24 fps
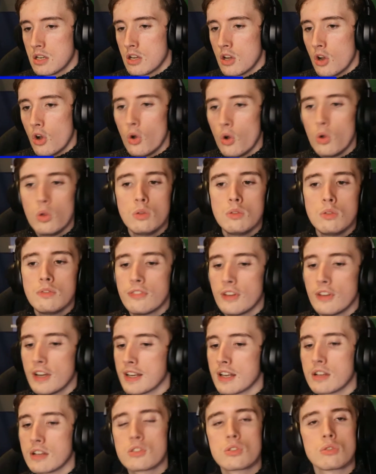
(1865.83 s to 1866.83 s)
all
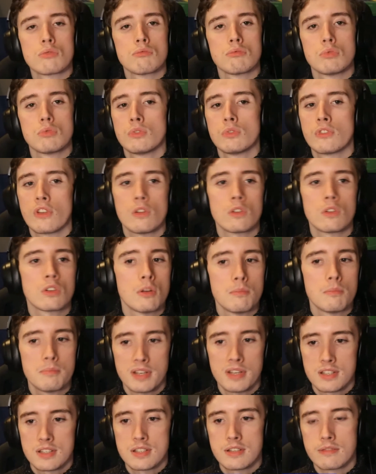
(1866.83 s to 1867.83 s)
financial rules, all
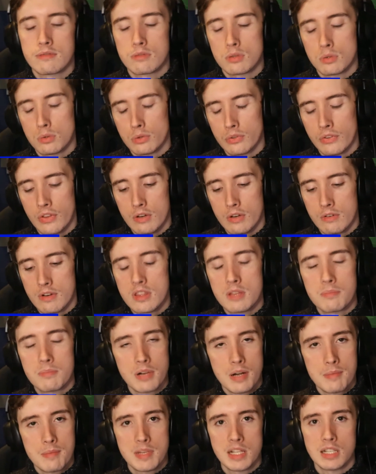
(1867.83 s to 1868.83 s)
competitive rules that are in the
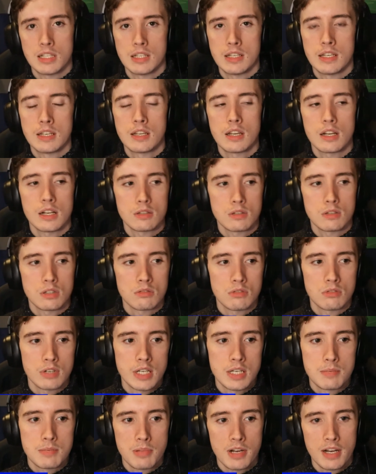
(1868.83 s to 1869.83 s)
Premier League are
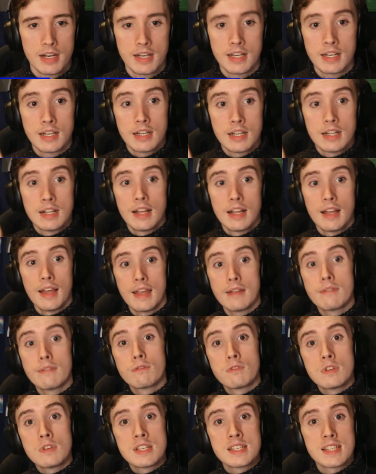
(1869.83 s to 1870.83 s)
agreed by
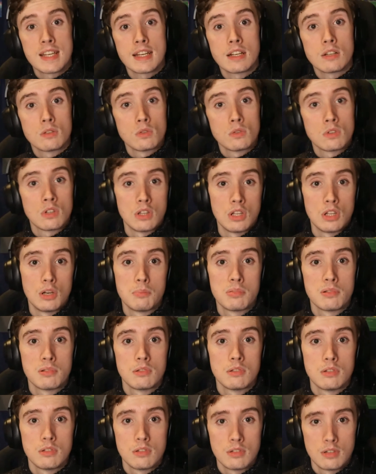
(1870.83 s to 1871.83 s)
every single club
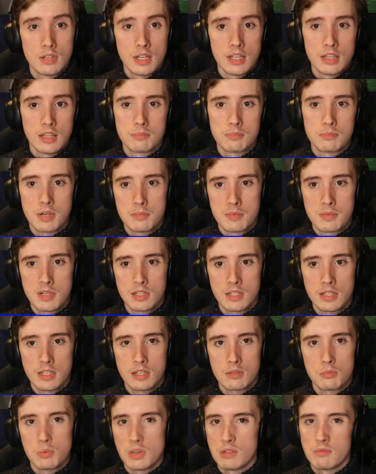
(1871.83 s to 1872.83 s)
in the Premier
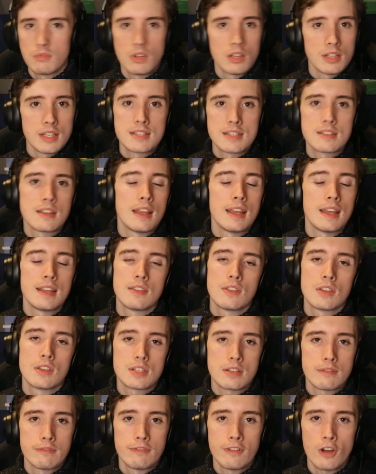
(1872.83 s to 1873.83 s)
League. Well, at least
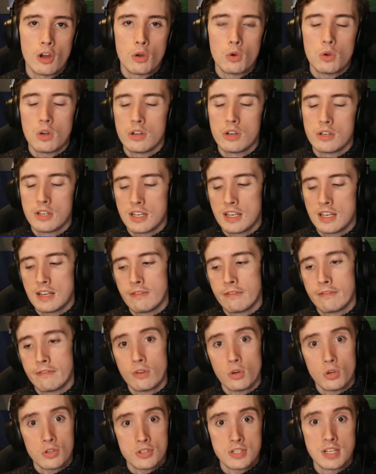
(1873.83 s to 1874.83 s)
there's a vote and you need
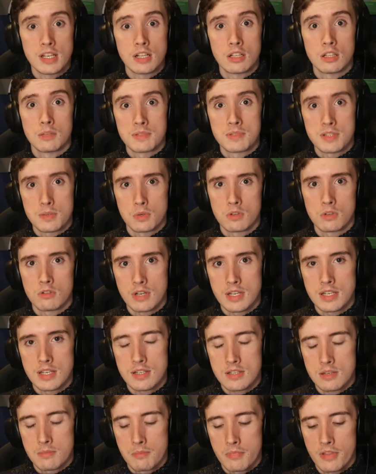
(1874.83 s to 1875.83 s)
14 clubs to agree
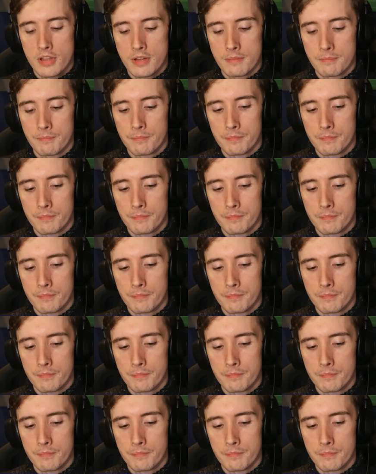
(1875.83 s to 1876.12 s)
to something.